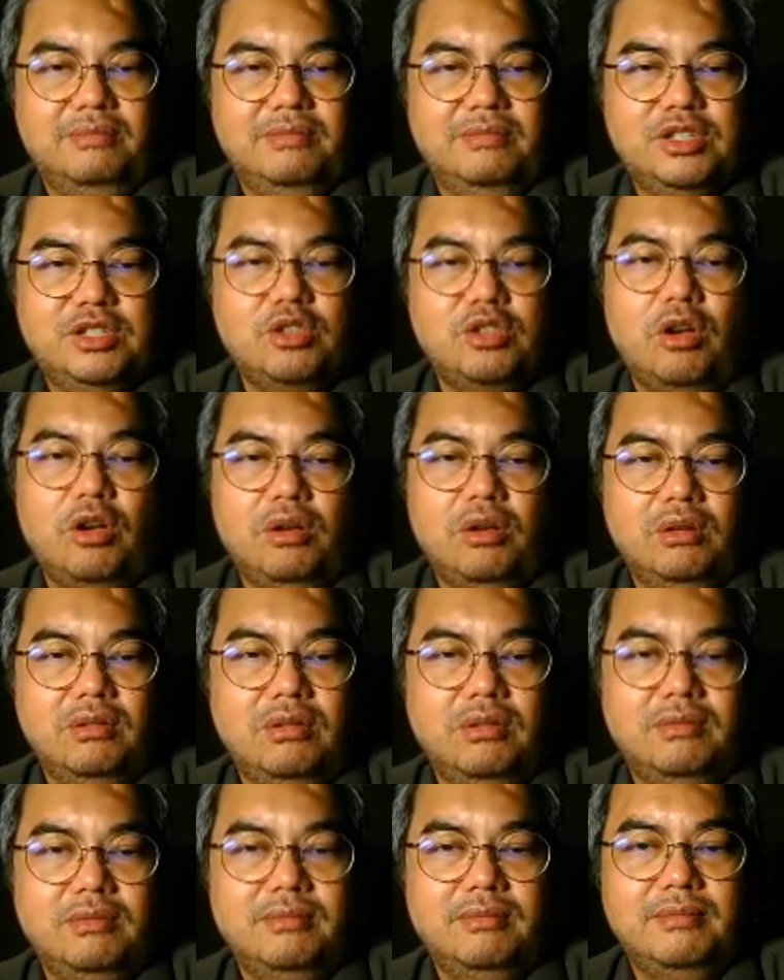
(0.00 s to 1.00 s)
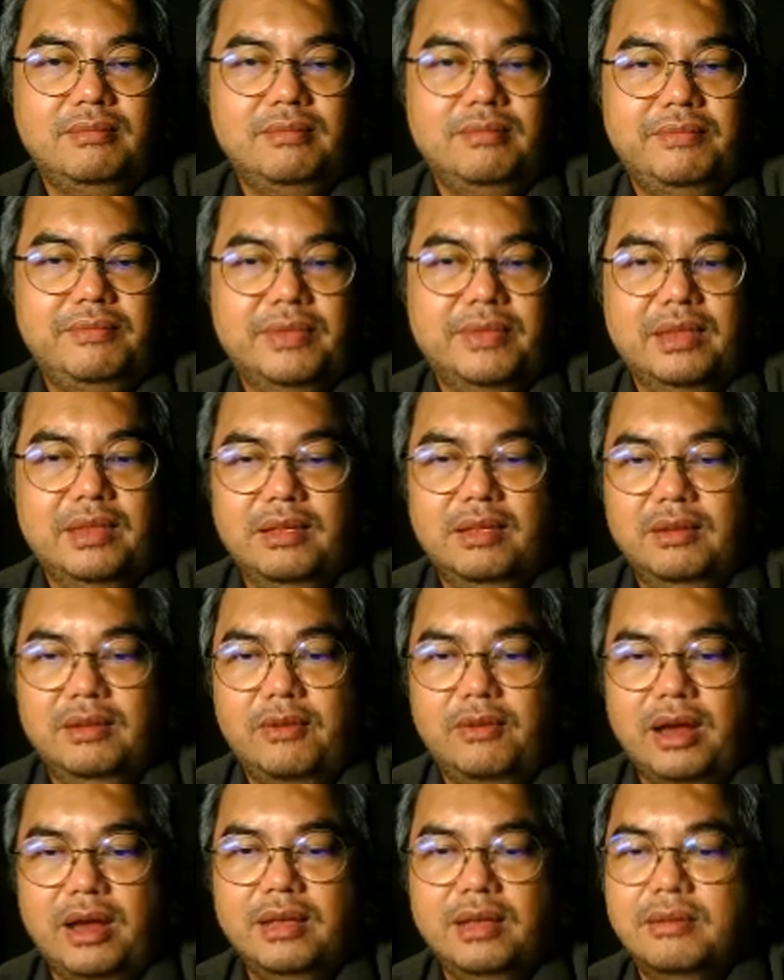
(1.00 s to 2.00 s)
store,
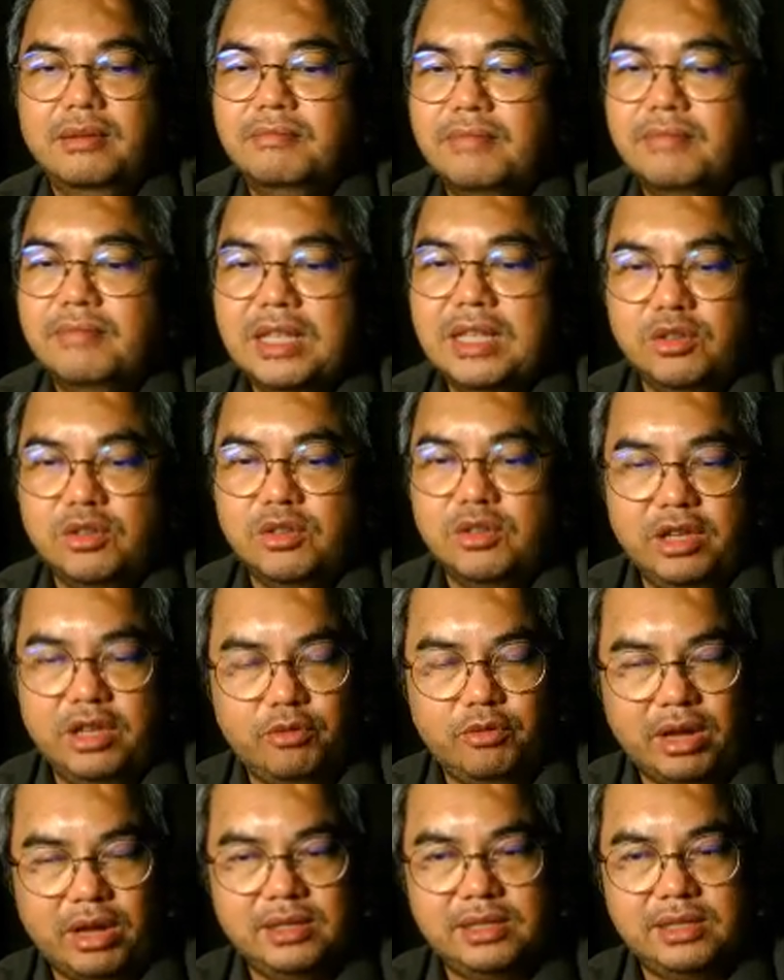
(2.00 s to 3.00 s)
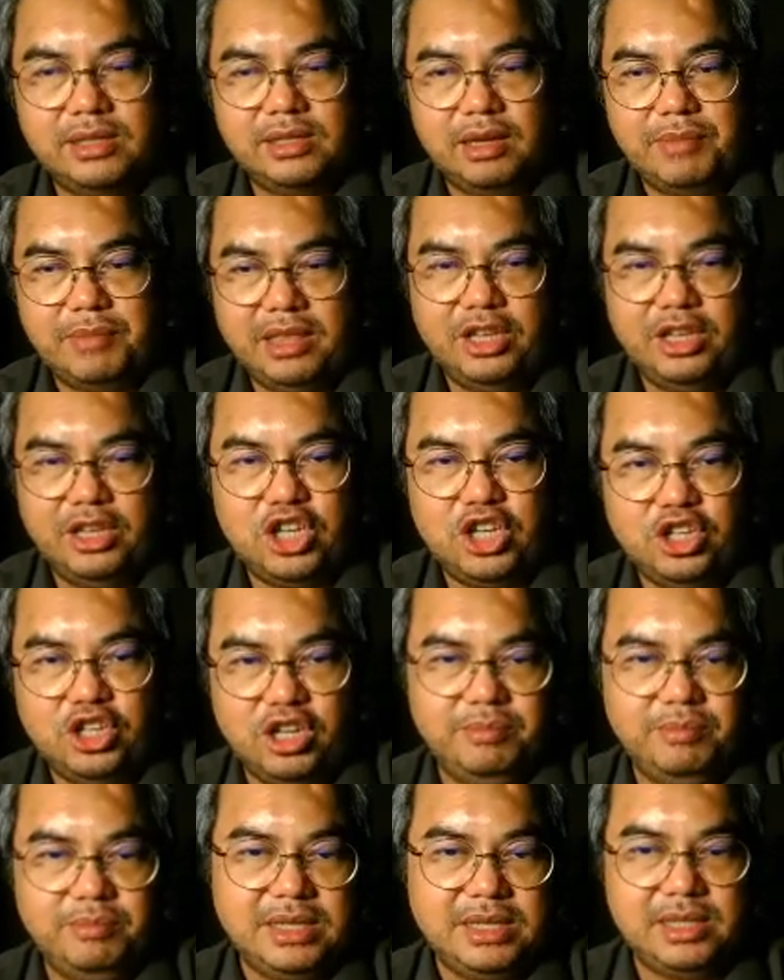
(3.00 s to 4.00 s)
right? So he runs a money
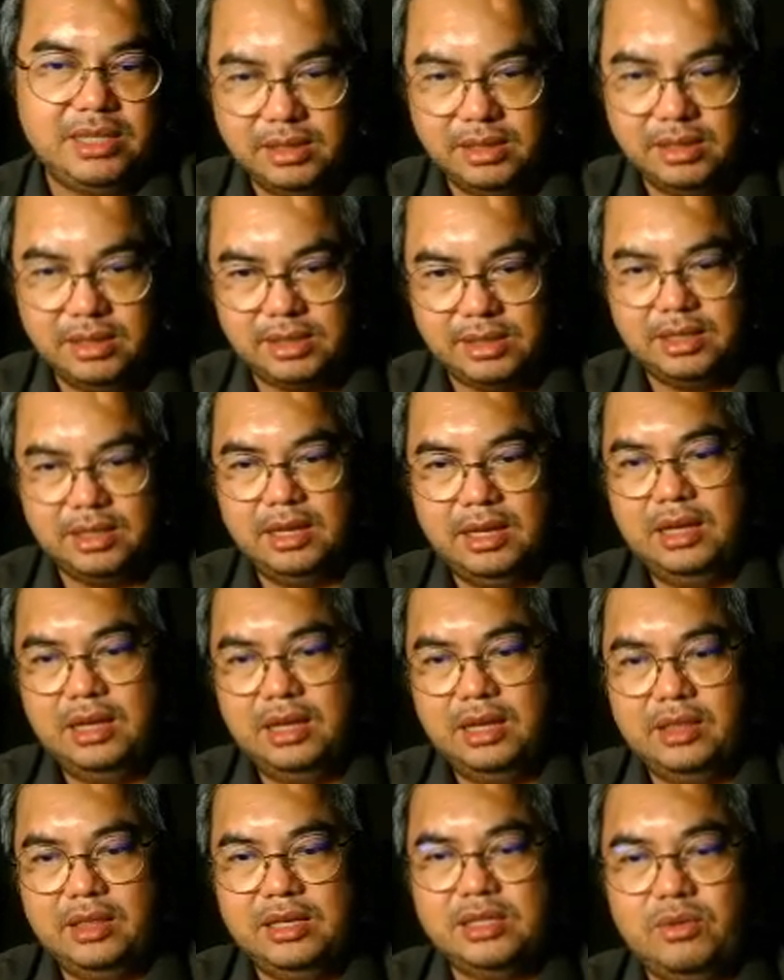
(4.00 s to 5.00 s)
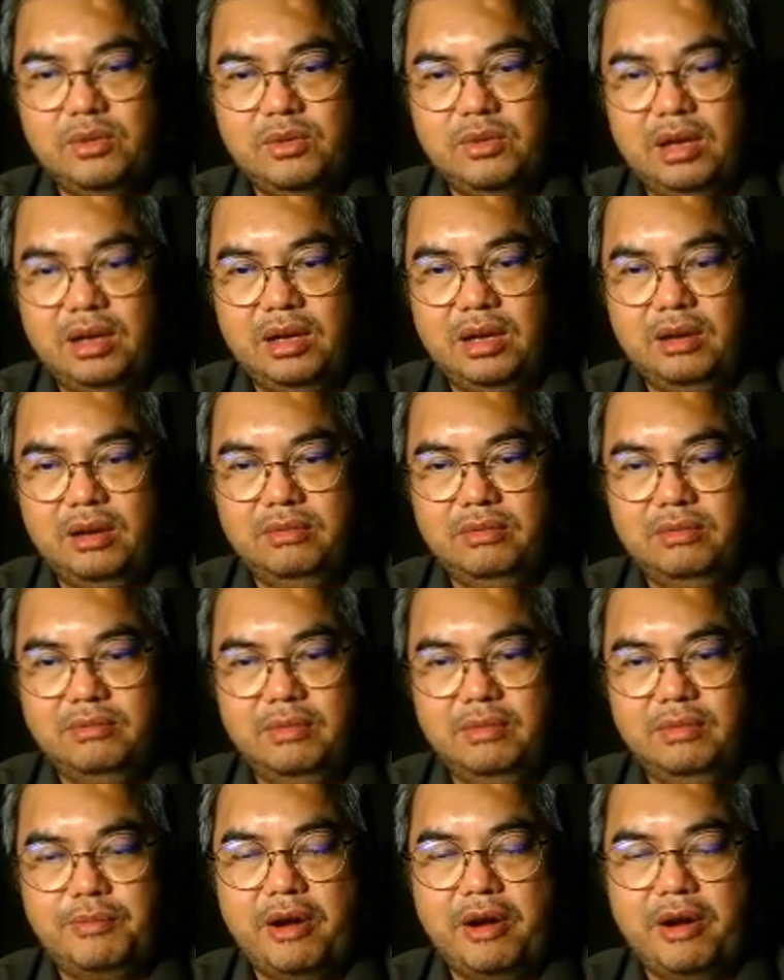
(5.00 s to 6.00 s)
changing business. This
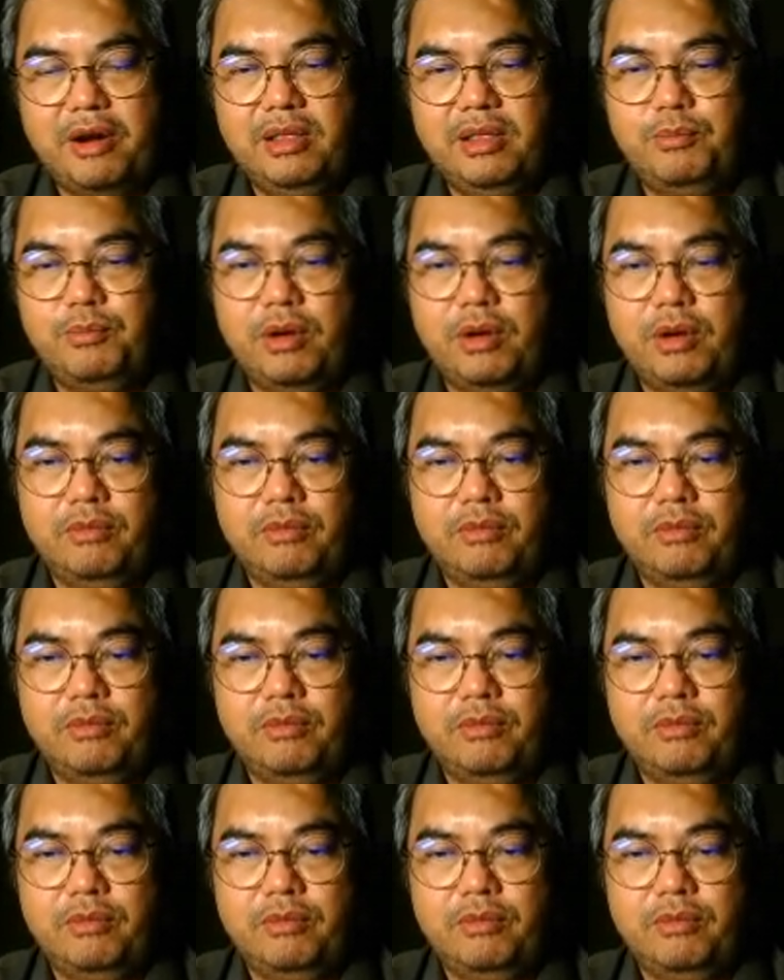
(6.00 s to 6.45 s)
apparently,